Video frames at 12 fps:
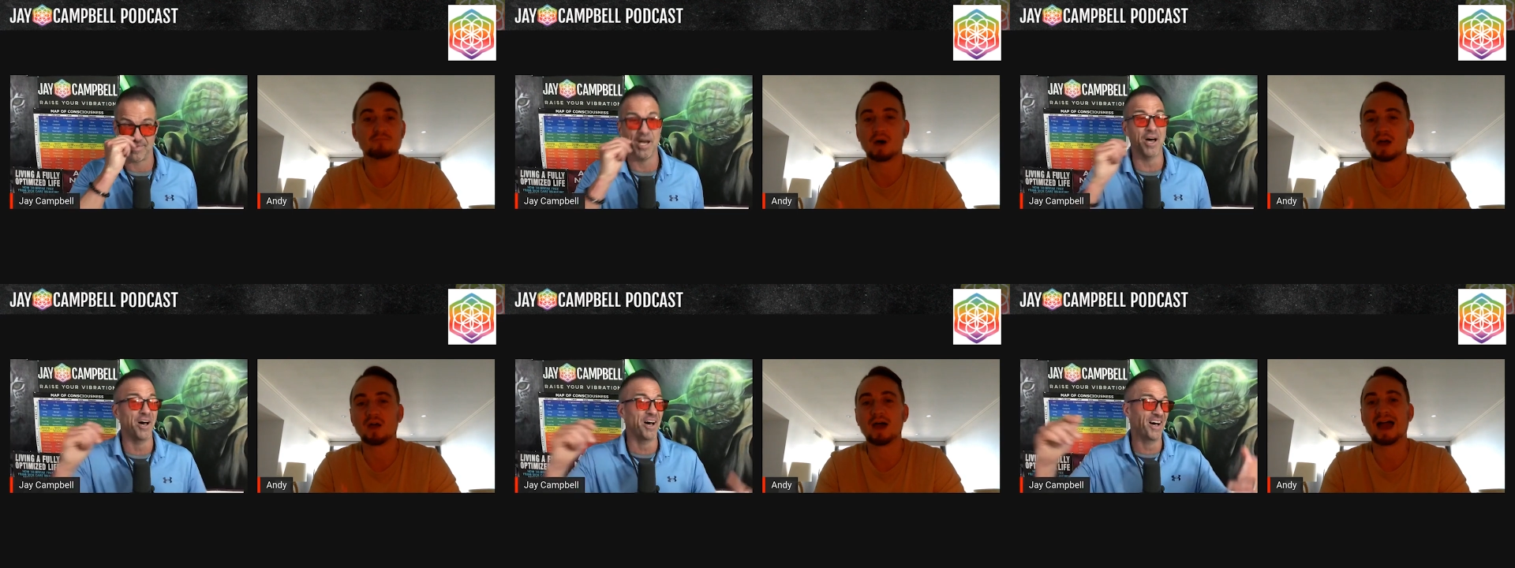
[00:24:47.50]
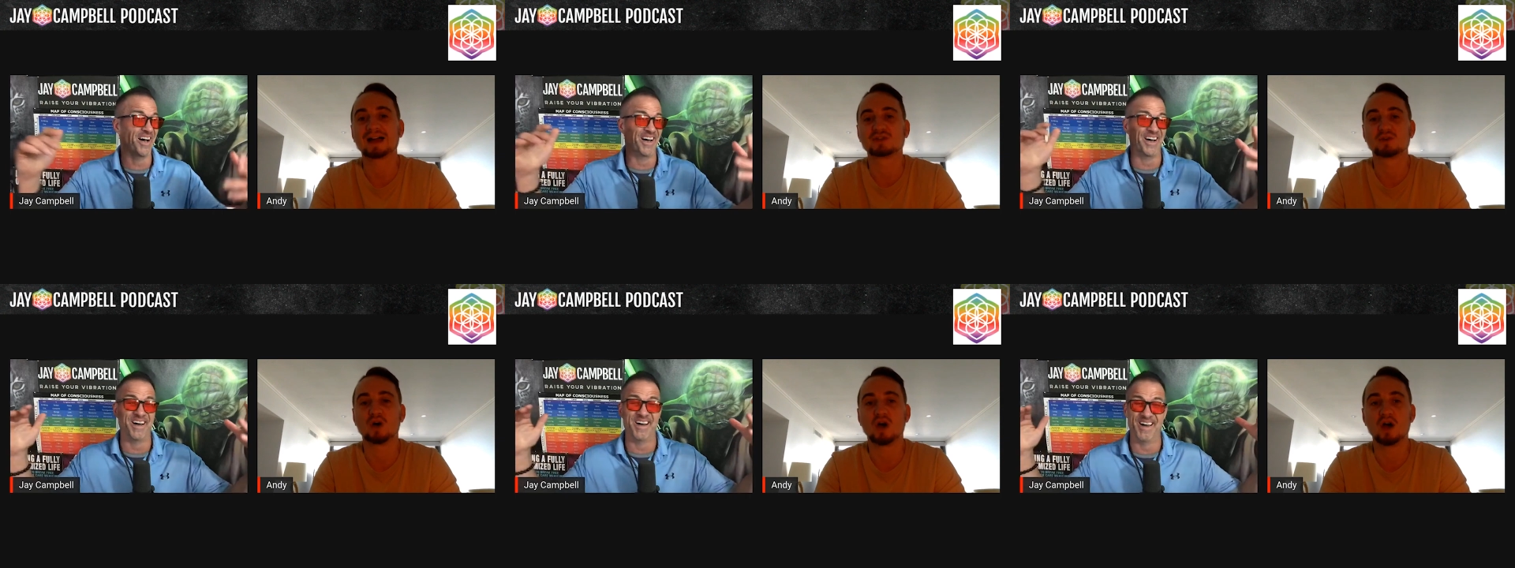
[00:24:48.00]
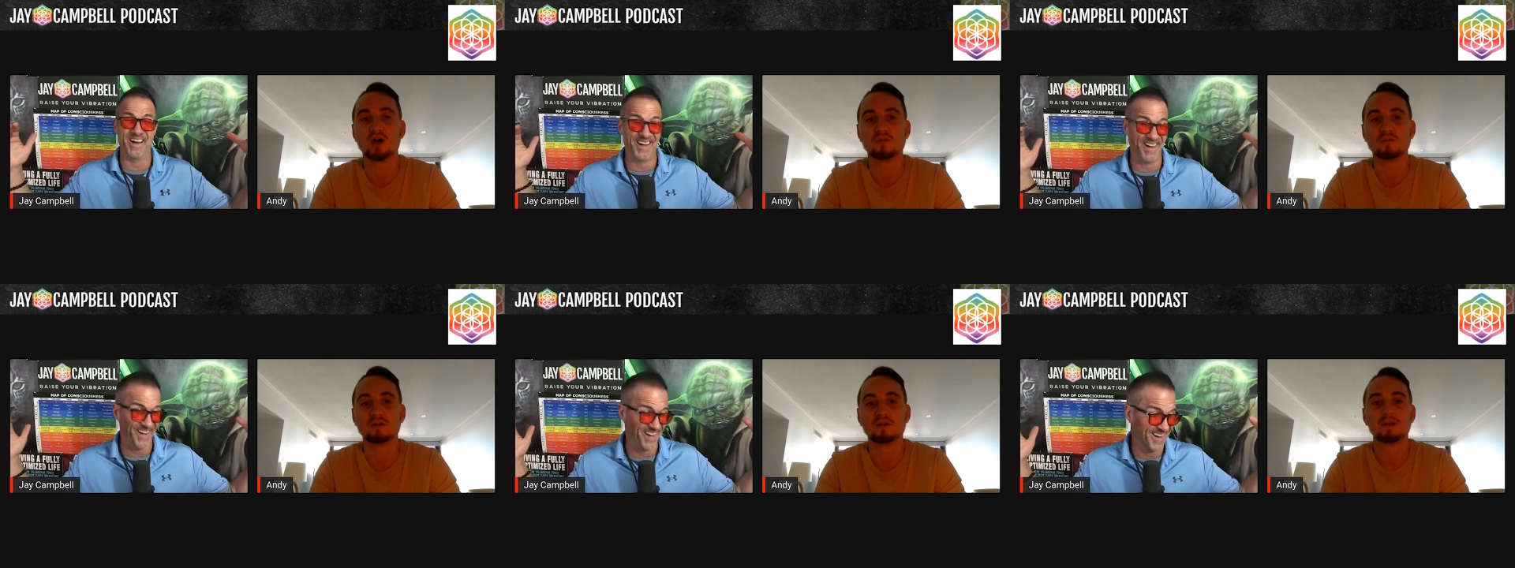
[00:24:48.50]
Speaker 1: your phone,
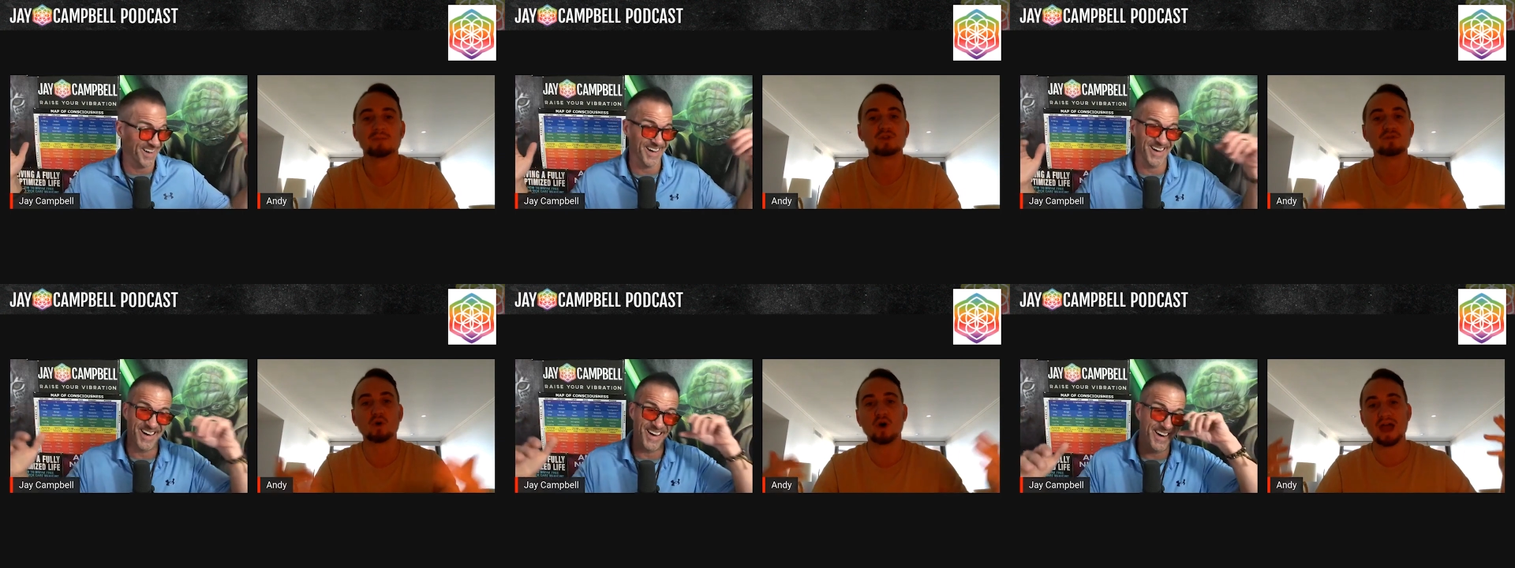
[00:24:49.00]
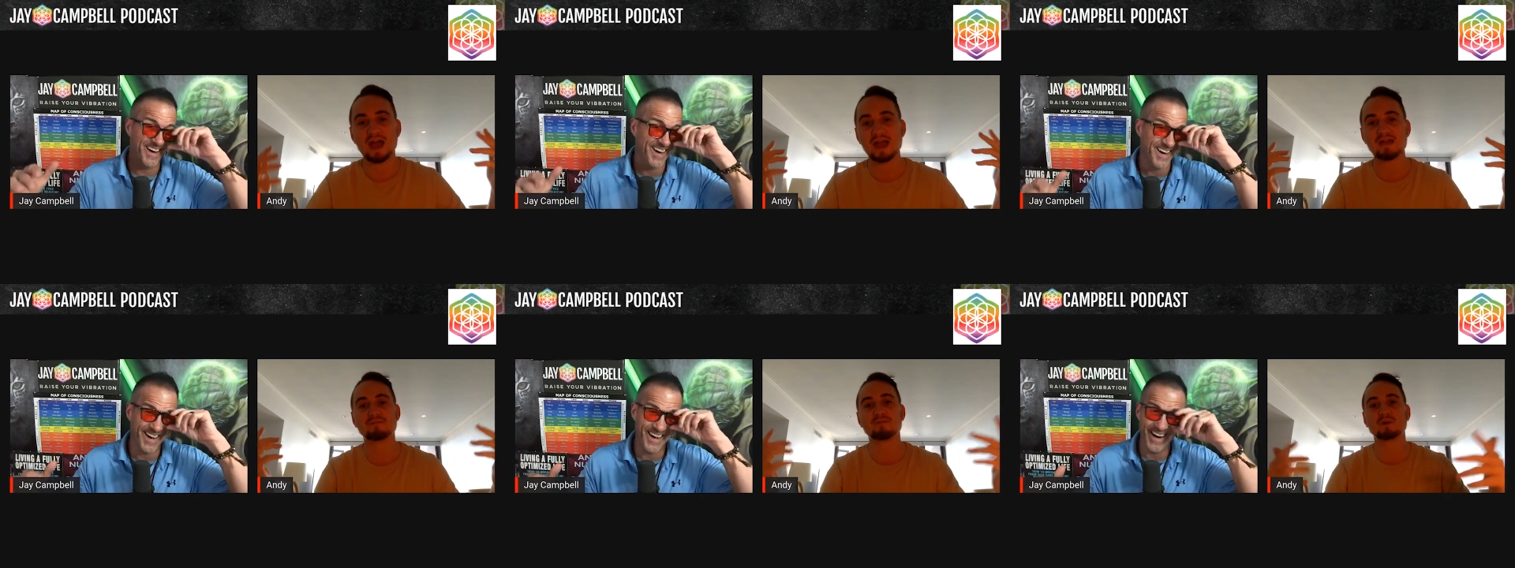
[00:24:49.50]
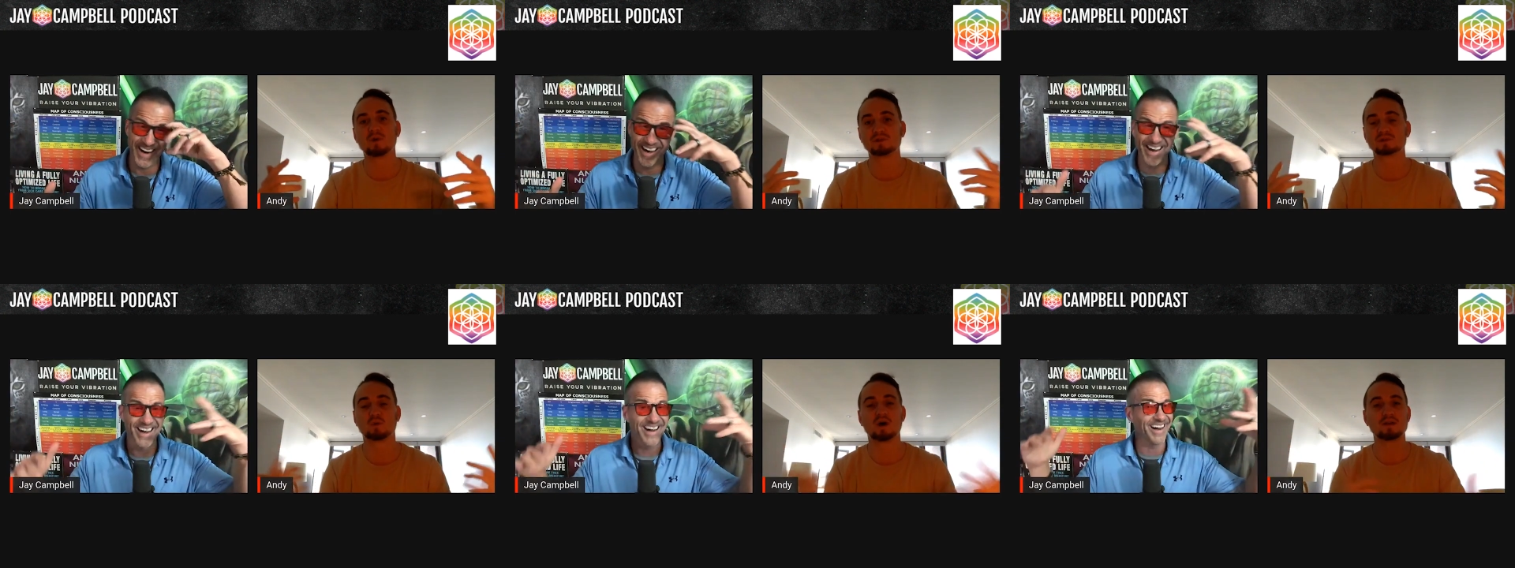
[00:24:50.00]
you've got
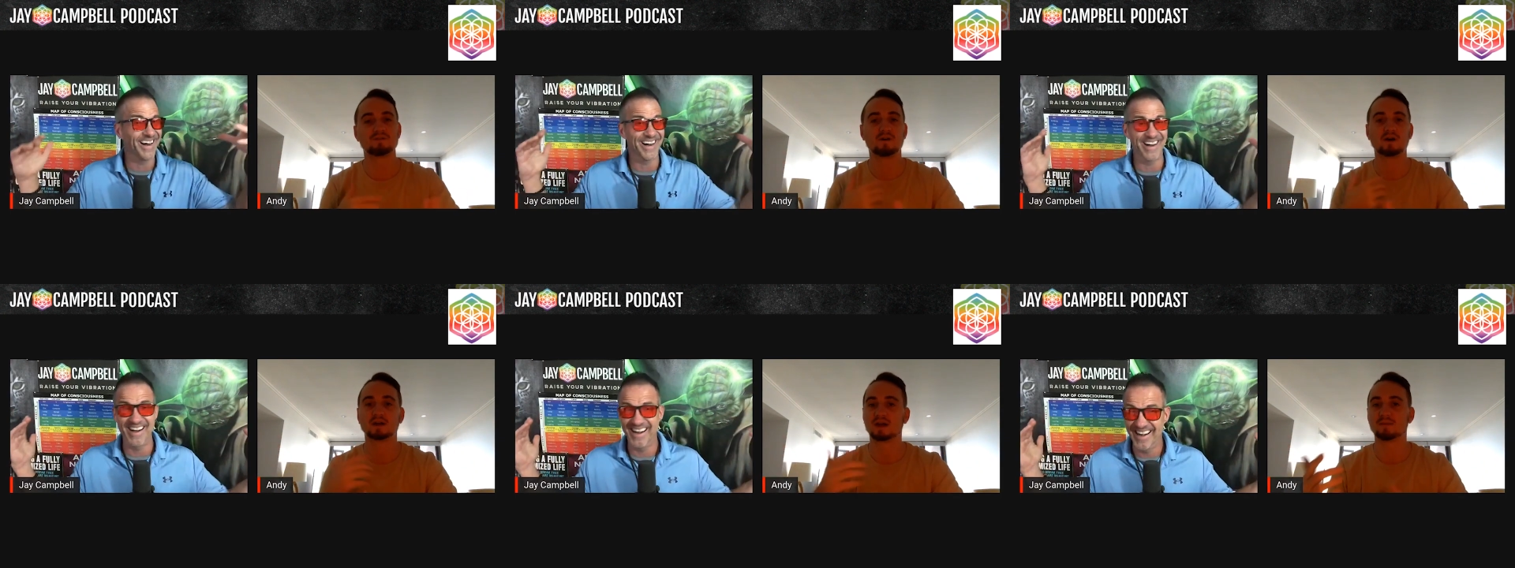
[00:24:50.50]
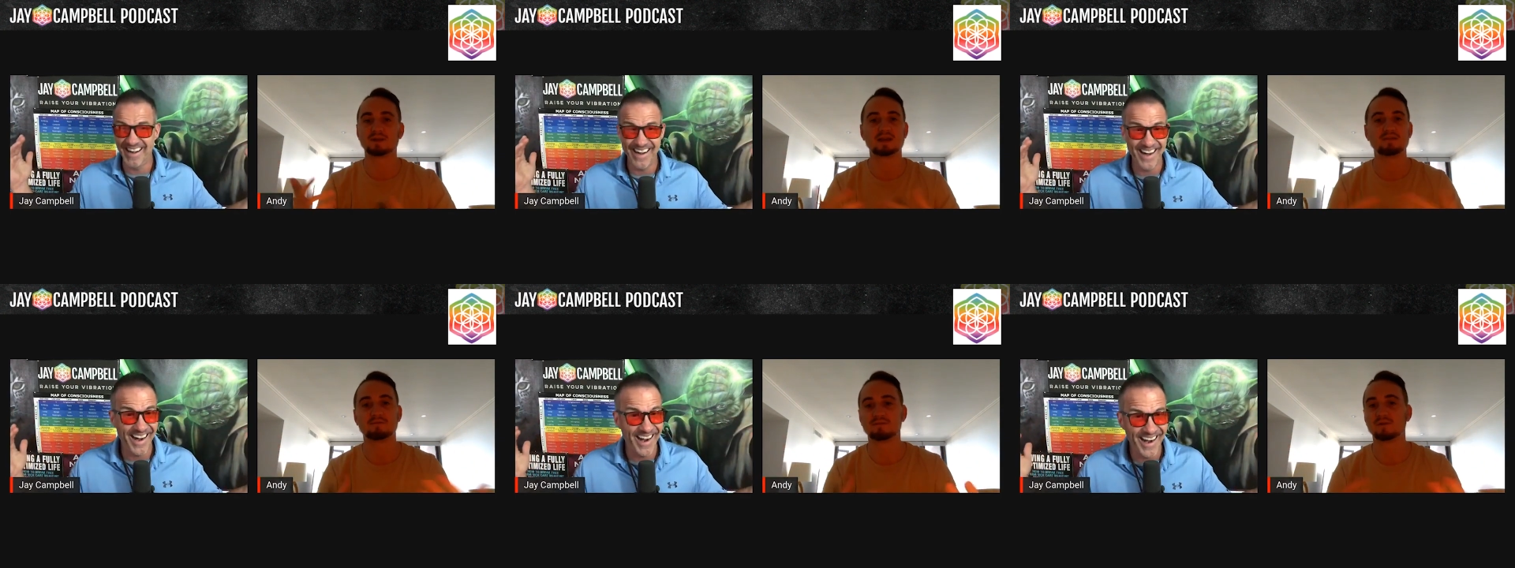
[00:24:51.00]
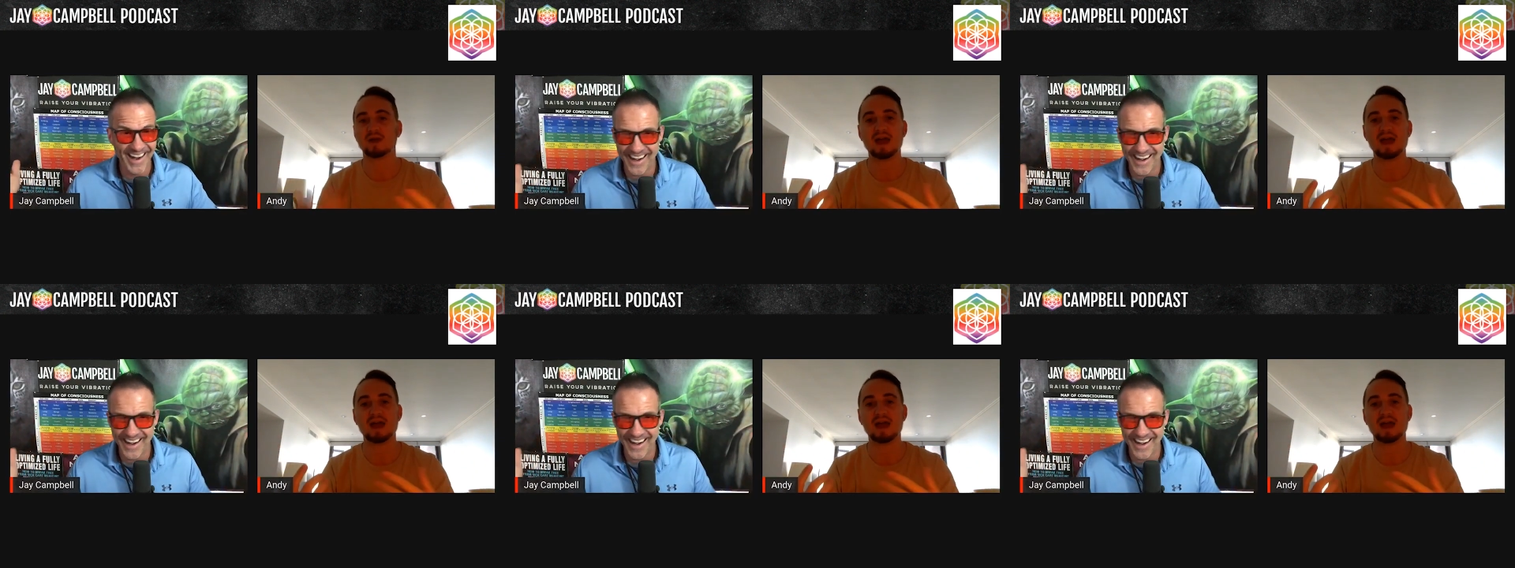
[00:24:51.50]
everyone's Wi-Fi coming in through